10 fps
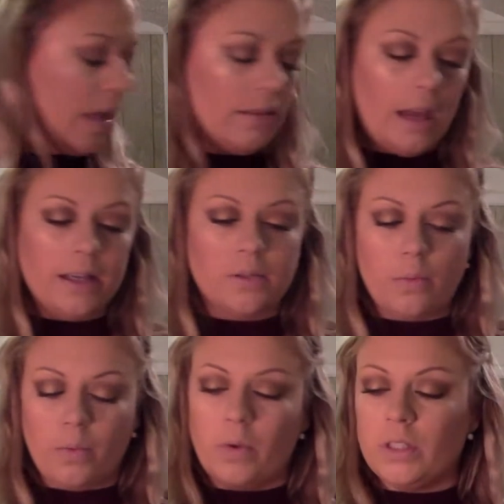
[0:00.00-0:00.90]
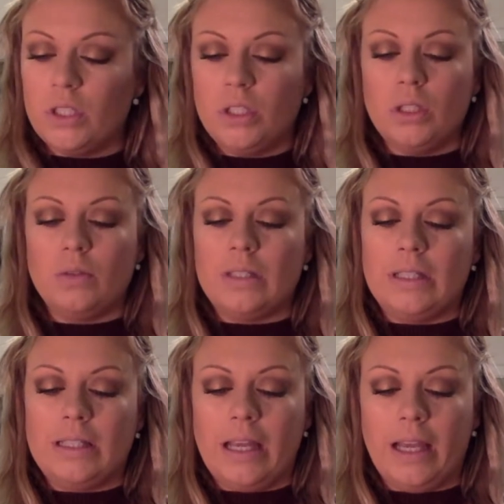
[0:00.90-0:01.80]
that is what we're going to do
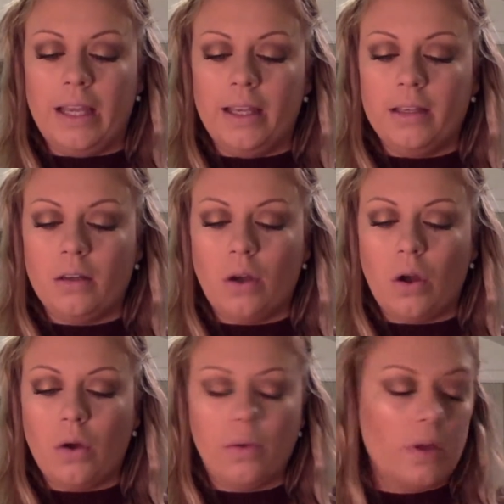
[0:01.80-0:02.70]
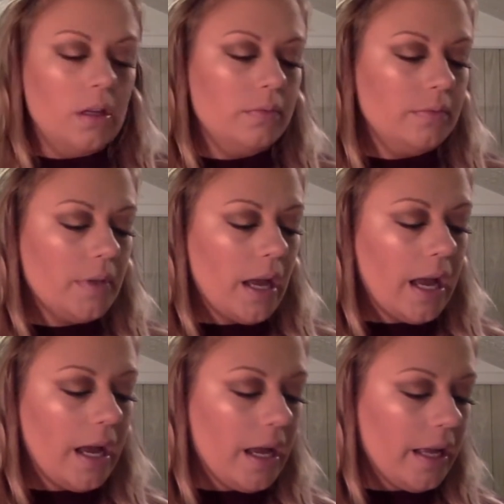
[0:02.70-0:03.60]
today. Oh,
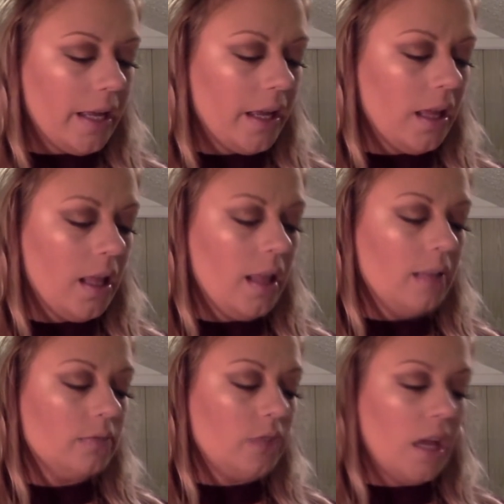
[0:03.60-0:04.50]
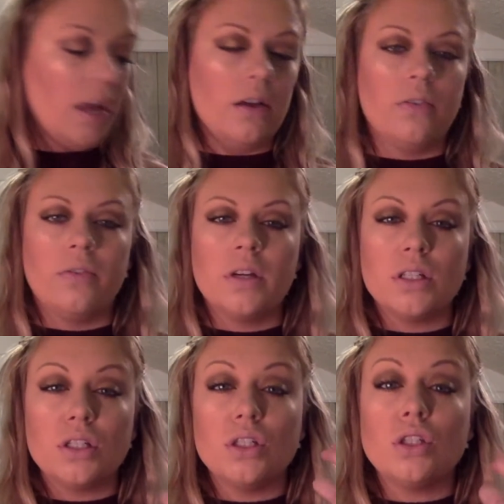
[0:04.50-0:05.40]
I love
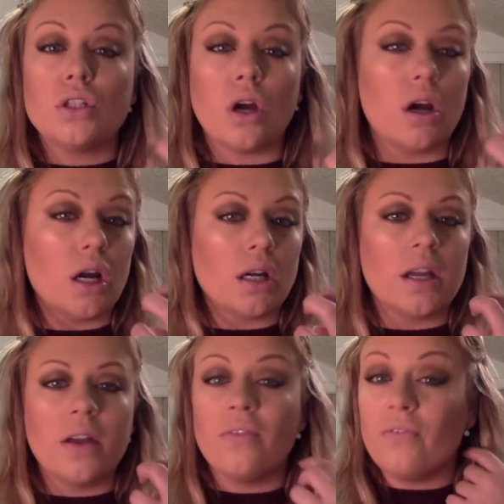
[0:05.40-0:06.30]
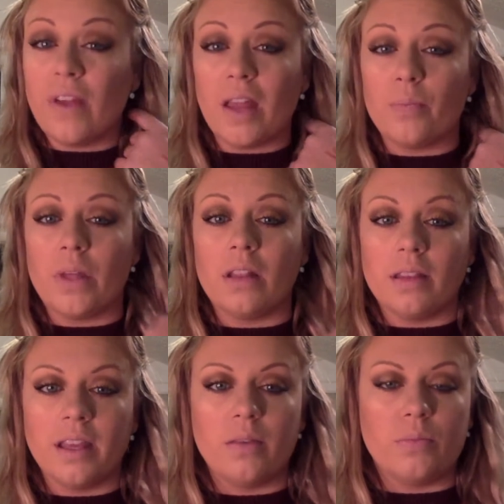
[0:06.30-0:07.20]
dark, vampy
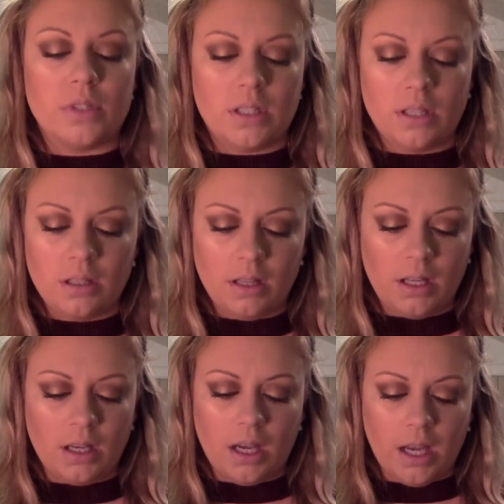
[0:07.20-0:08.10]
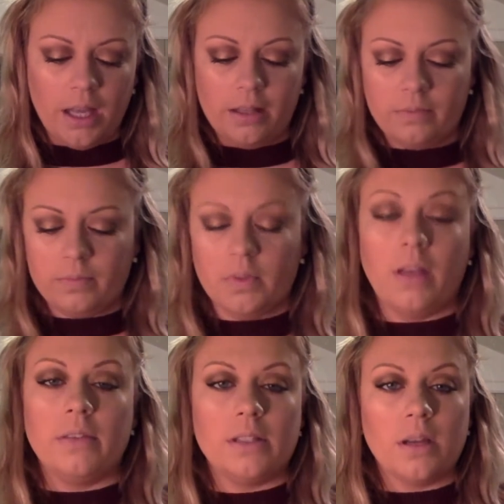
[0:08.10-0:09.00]
lips. I
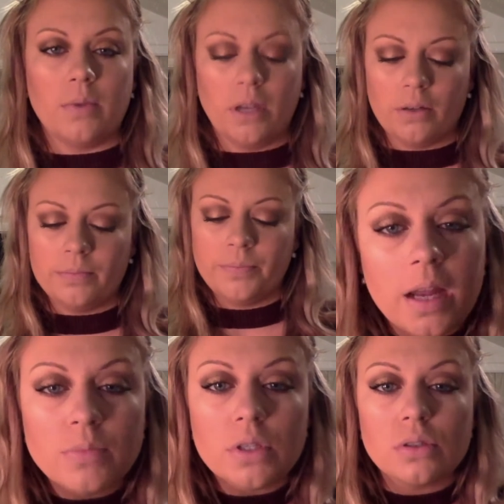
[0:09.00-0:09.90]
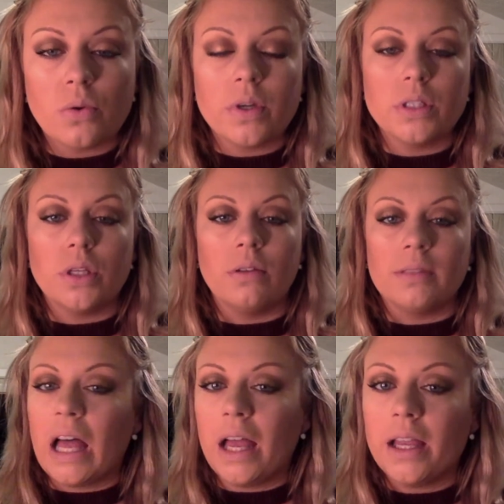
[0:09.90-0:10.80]
love this time of year. I'm just going to
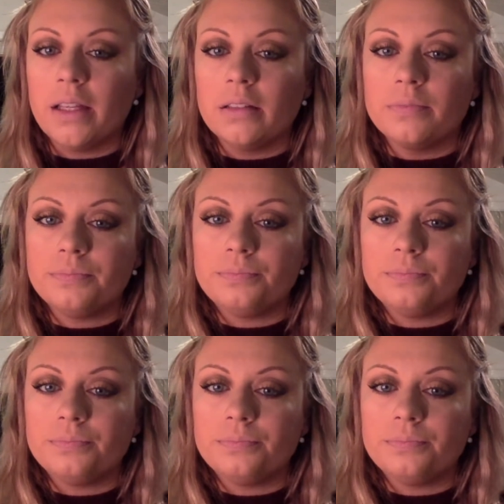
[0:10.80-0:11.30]
line